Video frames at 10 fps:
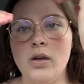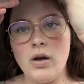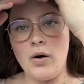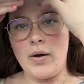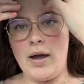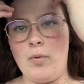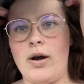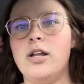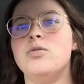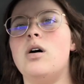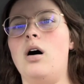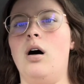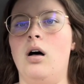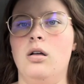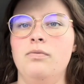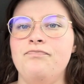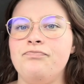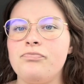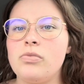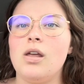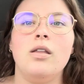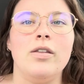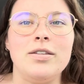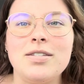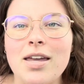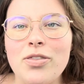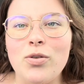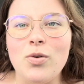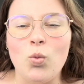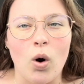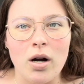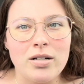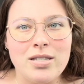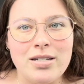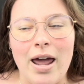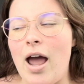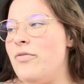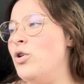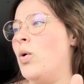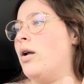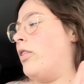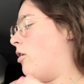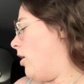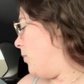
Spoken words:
Okay, we're gonna do a haul. This is like the worst. I have nowhere in the cart to